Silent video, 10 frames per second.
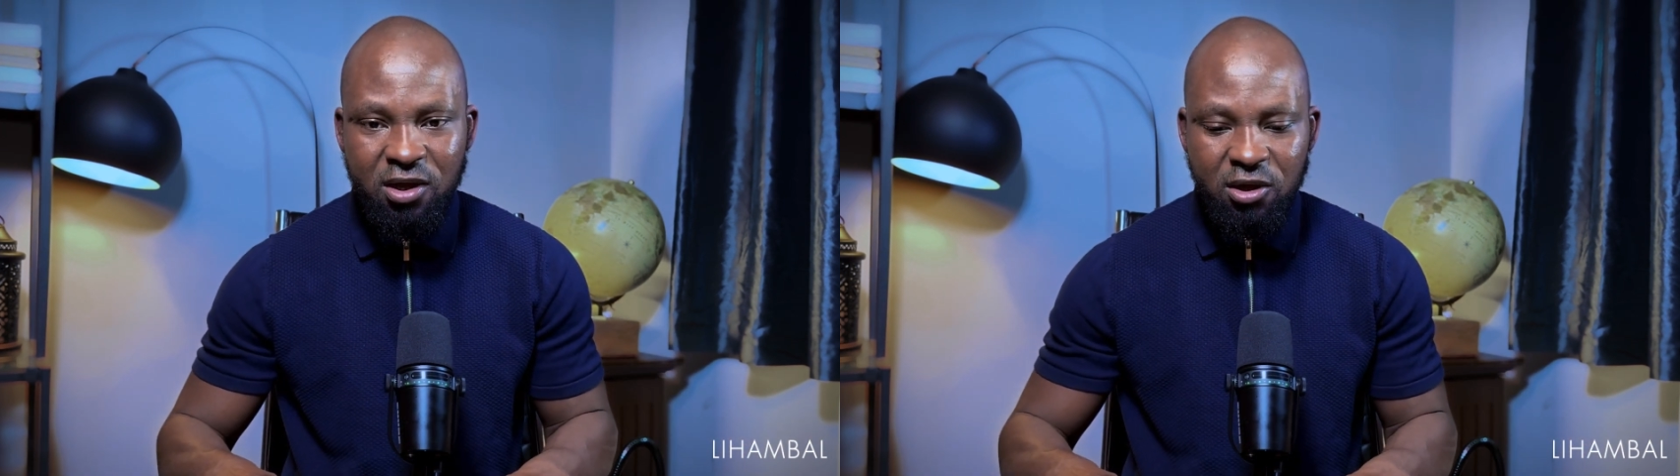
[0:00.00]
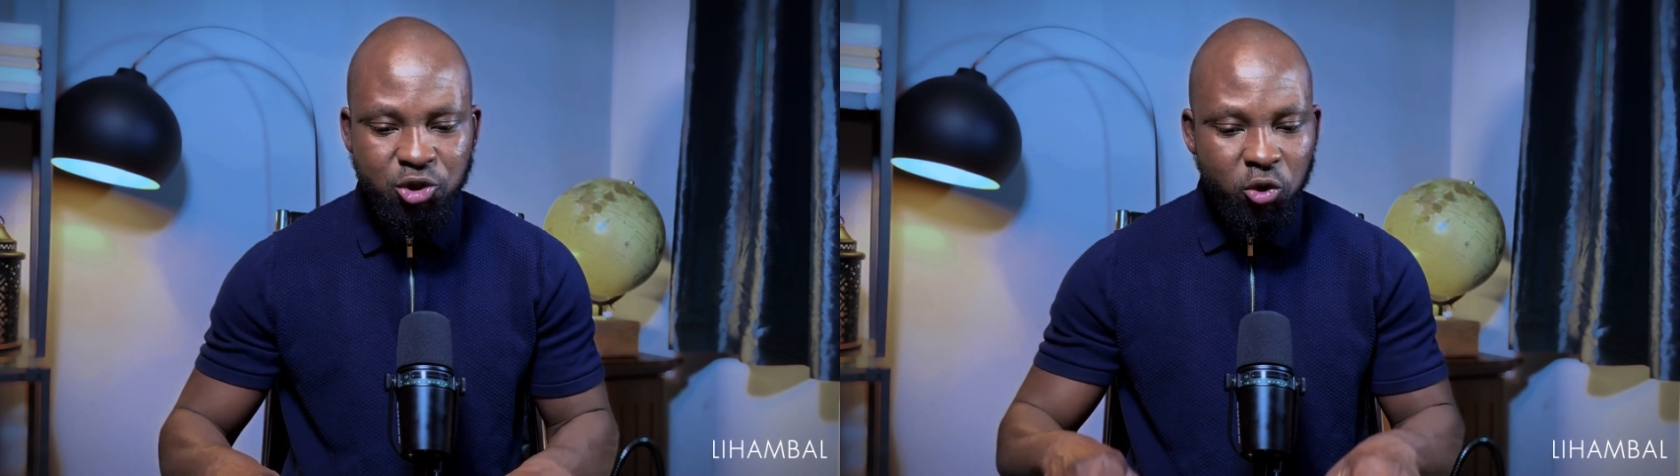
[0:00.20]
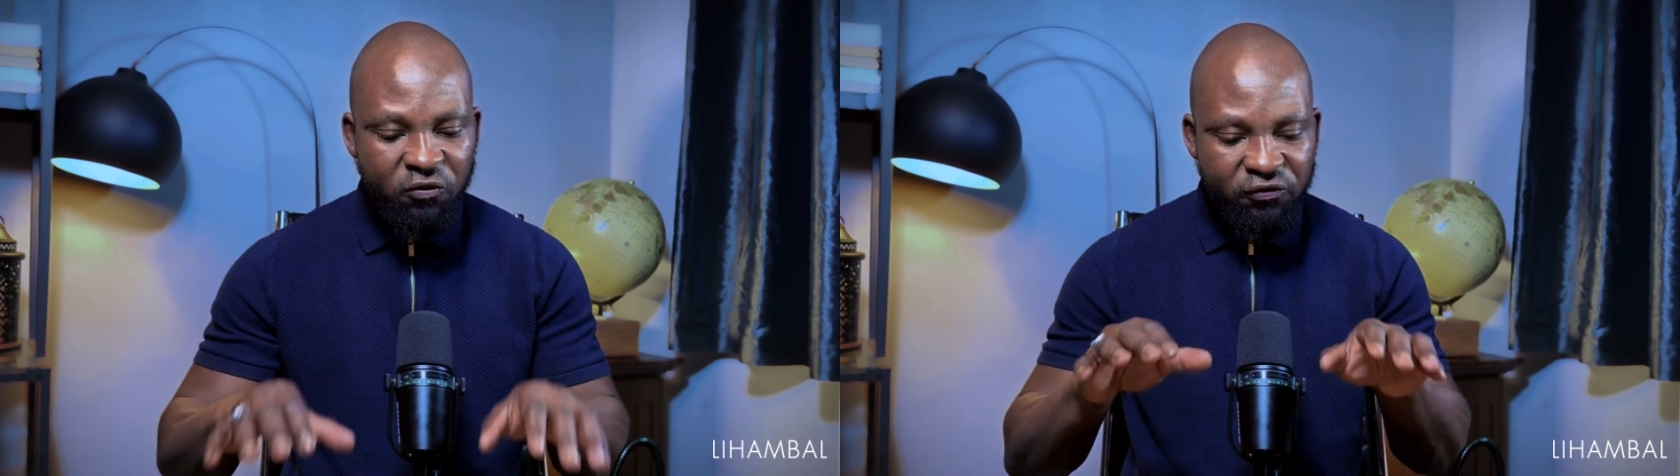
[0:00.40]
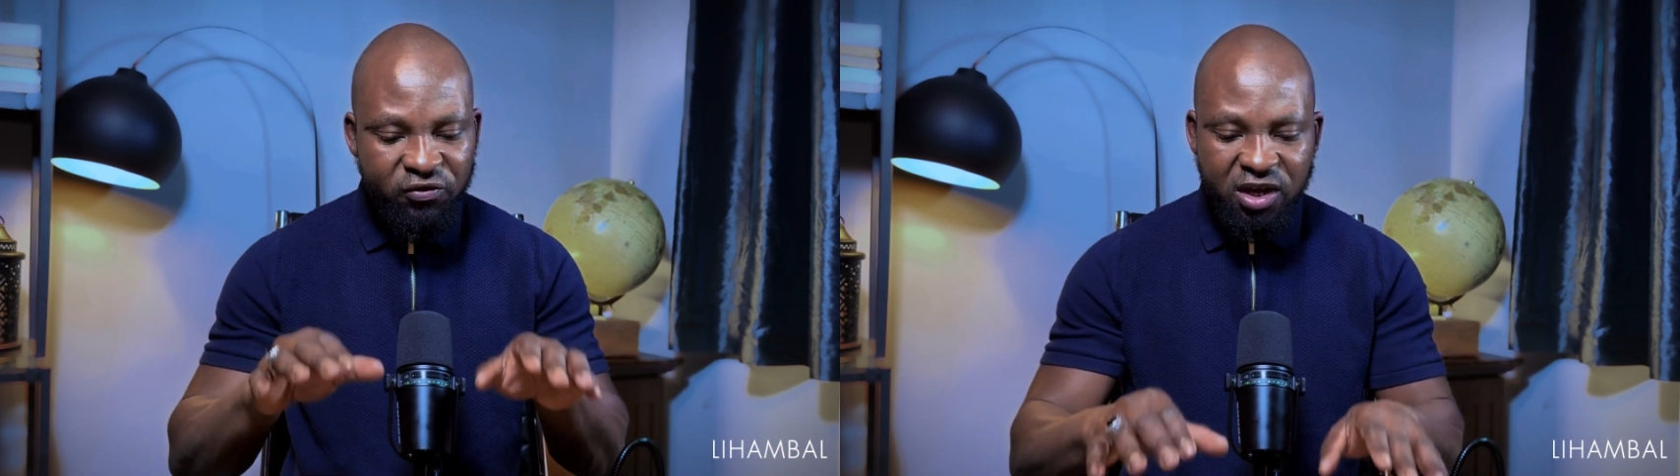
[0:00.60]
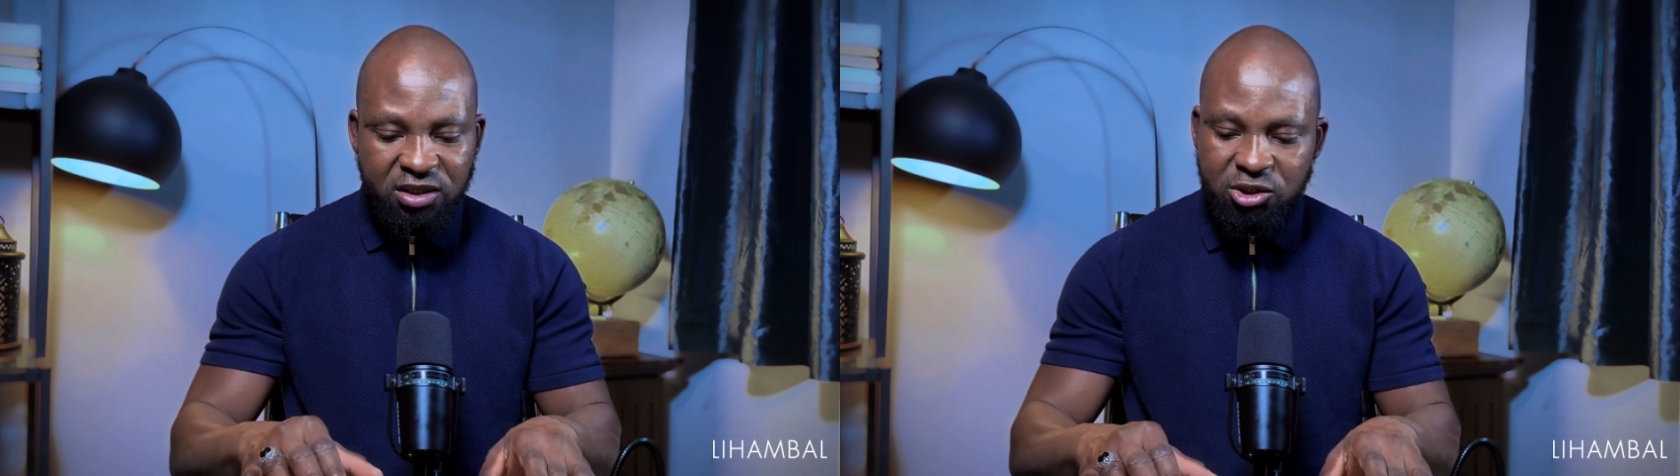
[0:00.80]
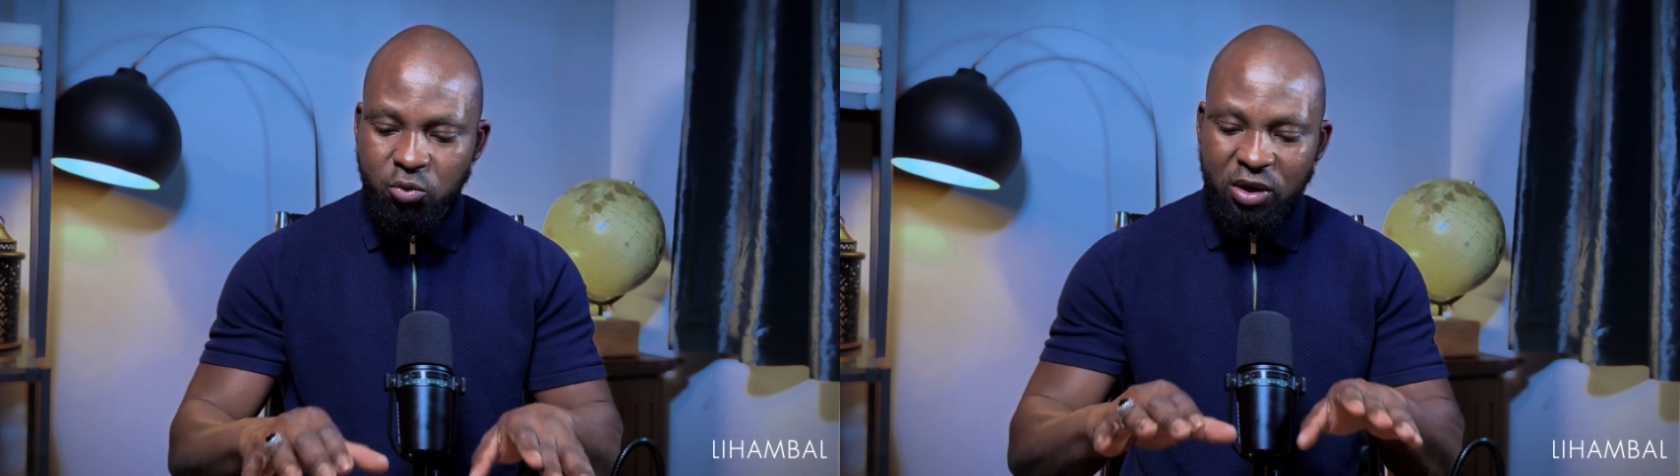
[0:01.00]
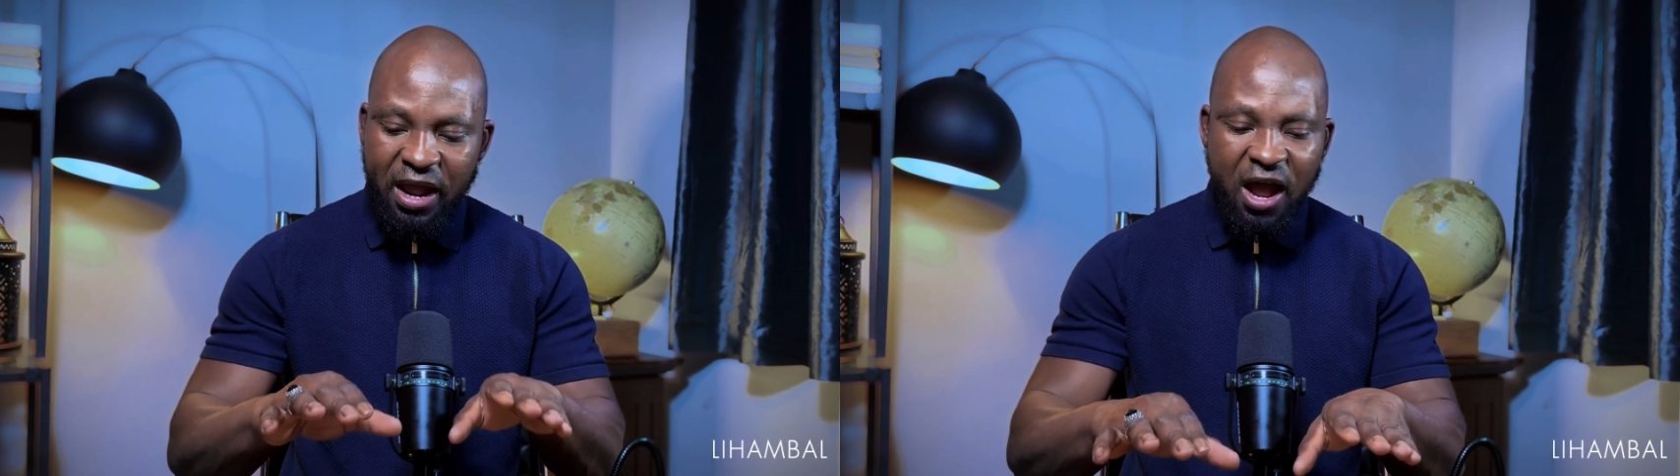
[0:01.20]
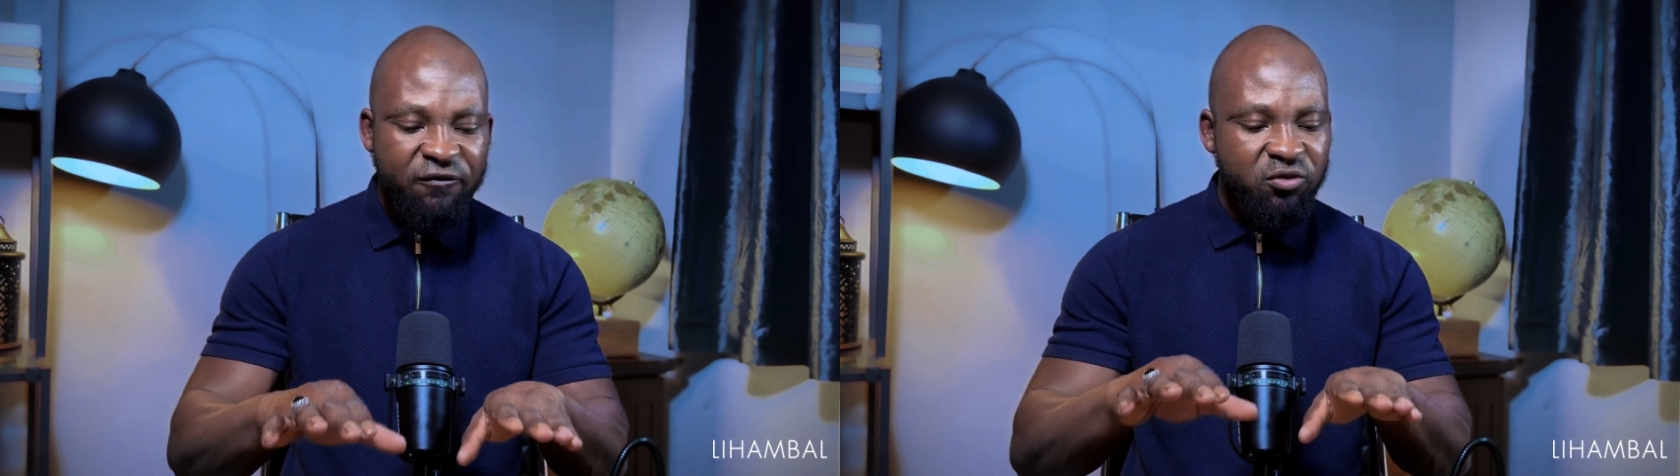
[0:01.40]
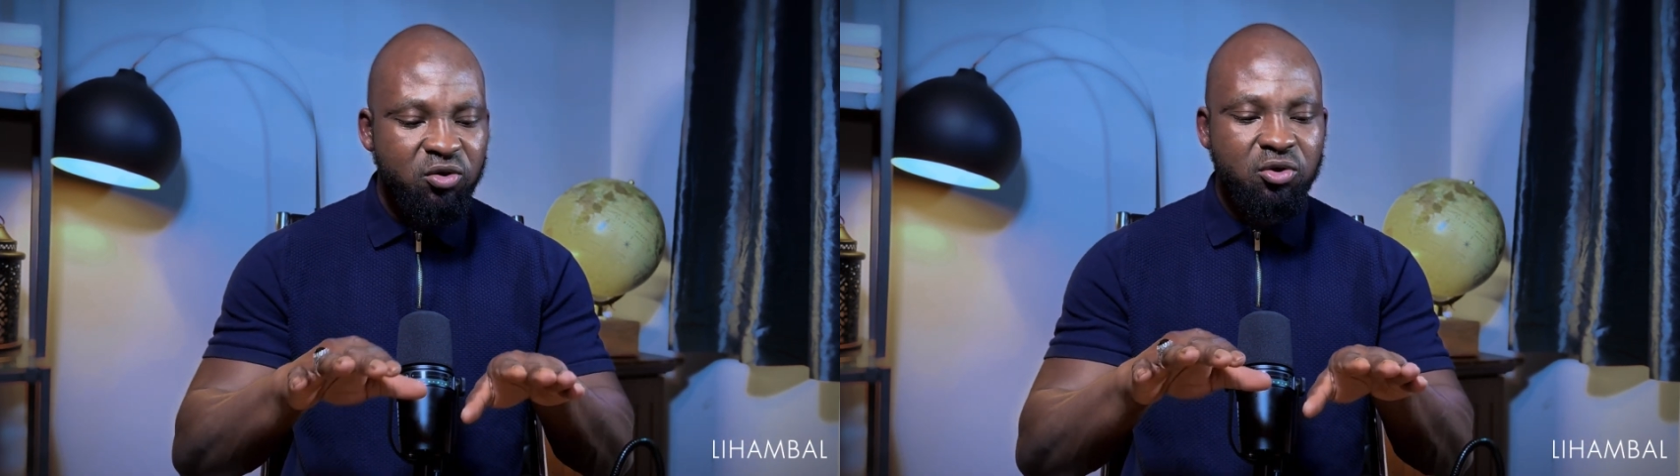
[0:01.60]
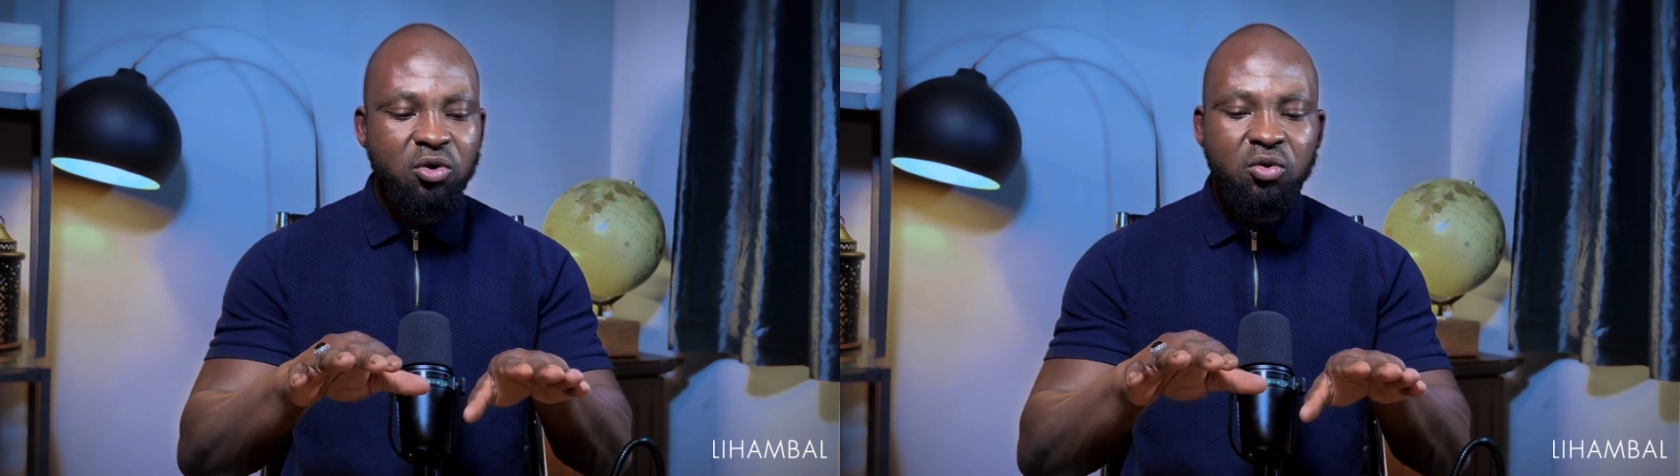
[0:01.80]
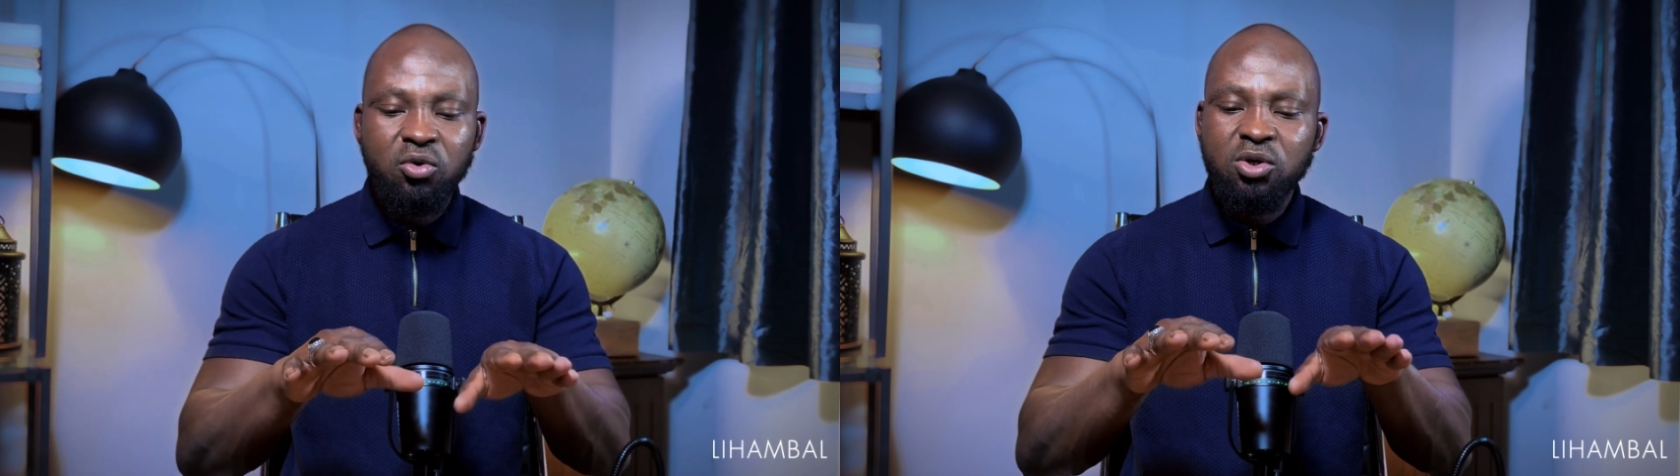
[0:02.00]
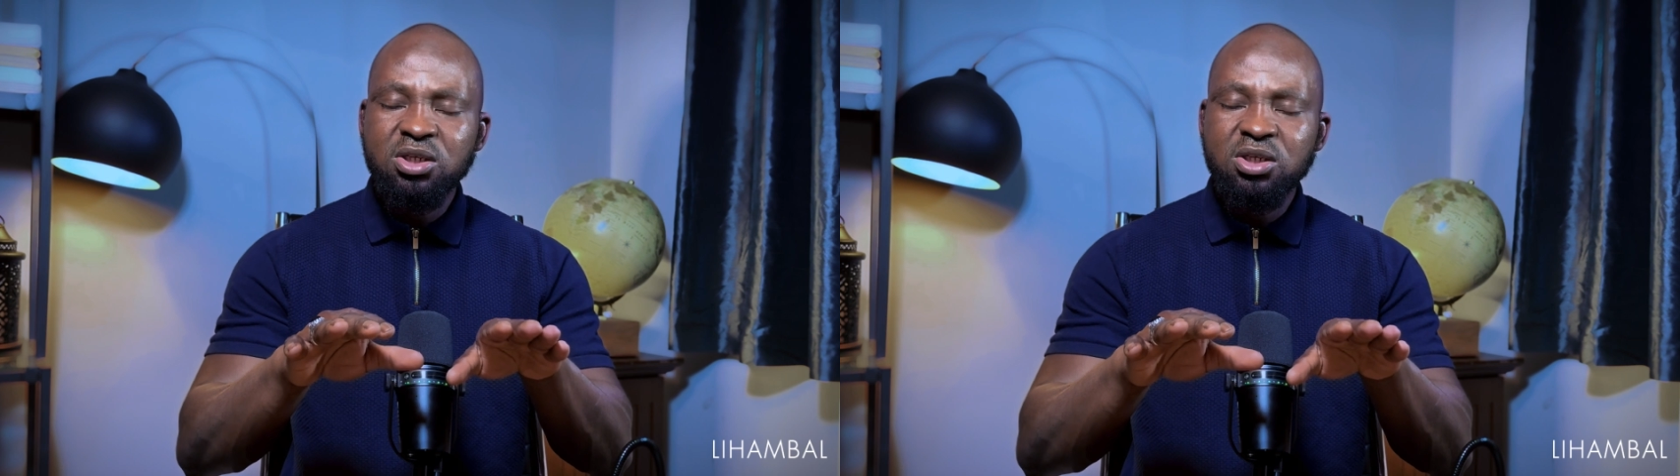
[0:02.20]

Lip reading: So friends will have to grow